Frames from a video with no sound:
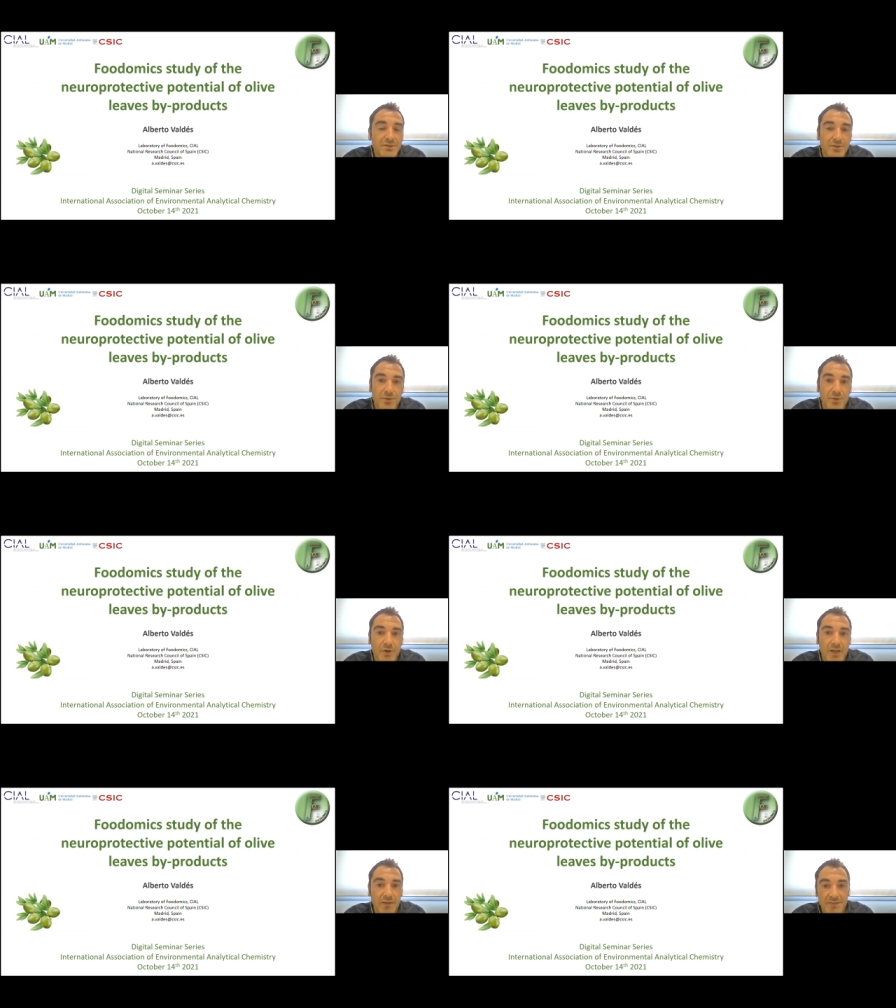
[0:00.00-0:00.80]

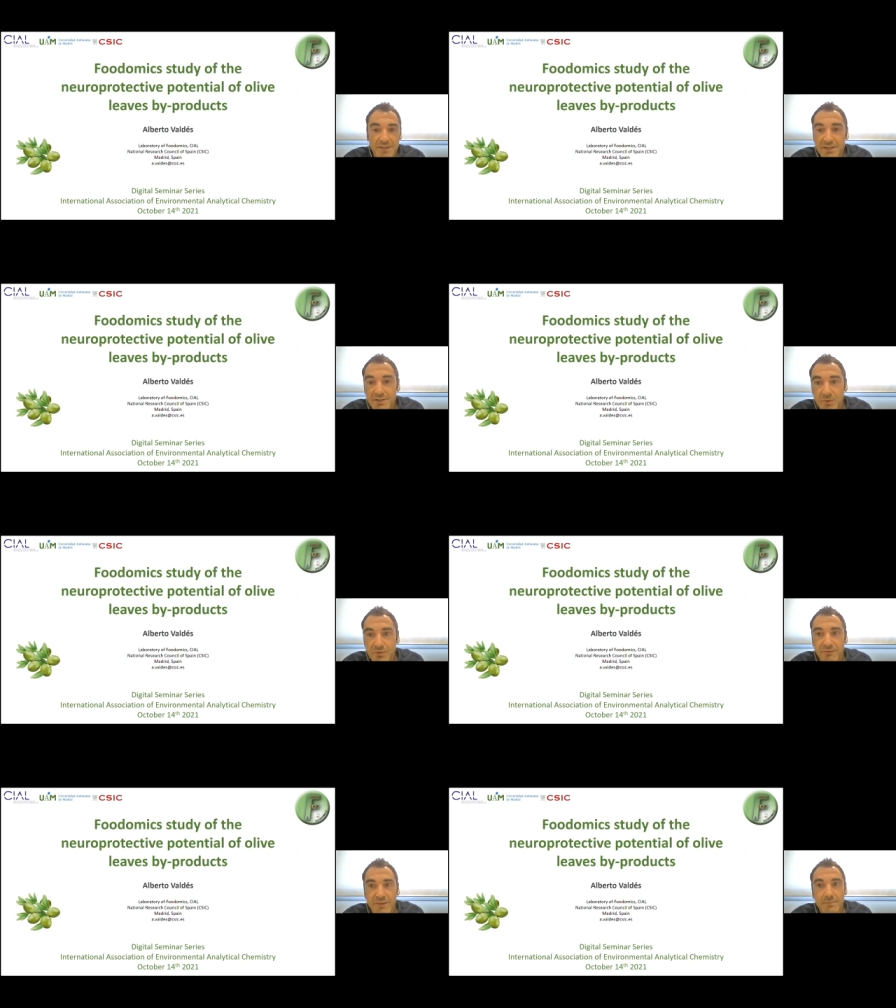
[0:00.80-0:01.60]
So I have changed
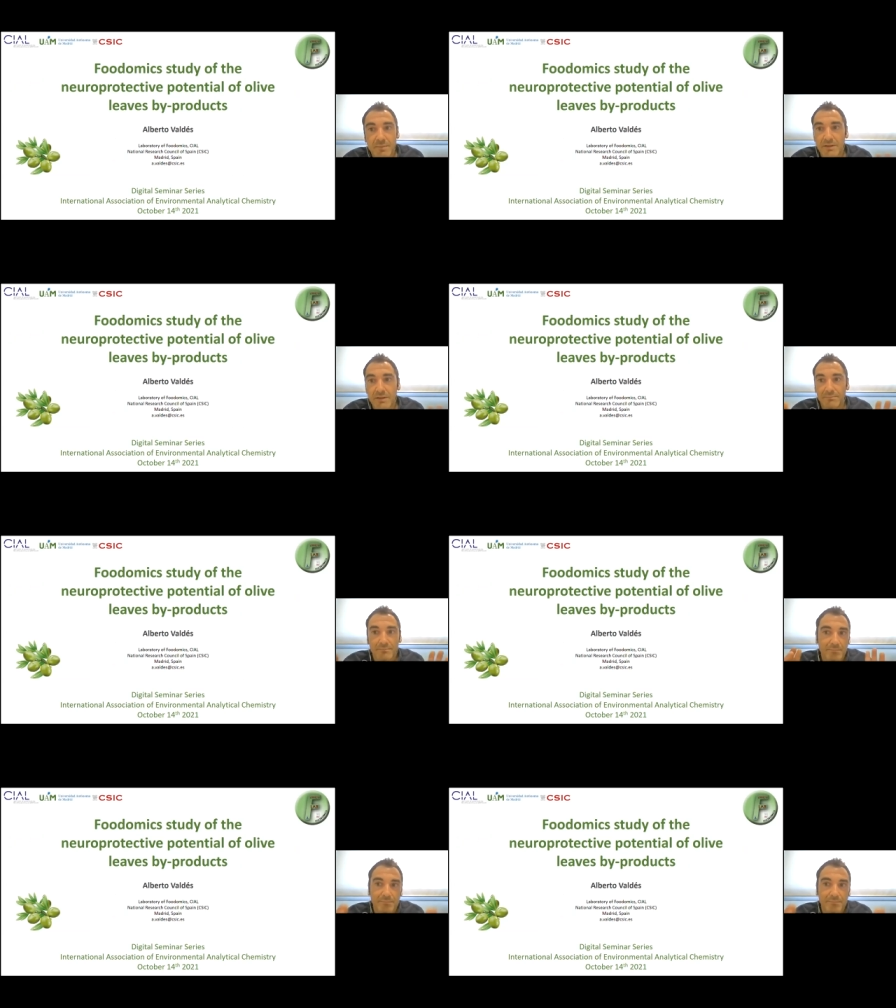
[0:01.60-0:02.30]
most of them and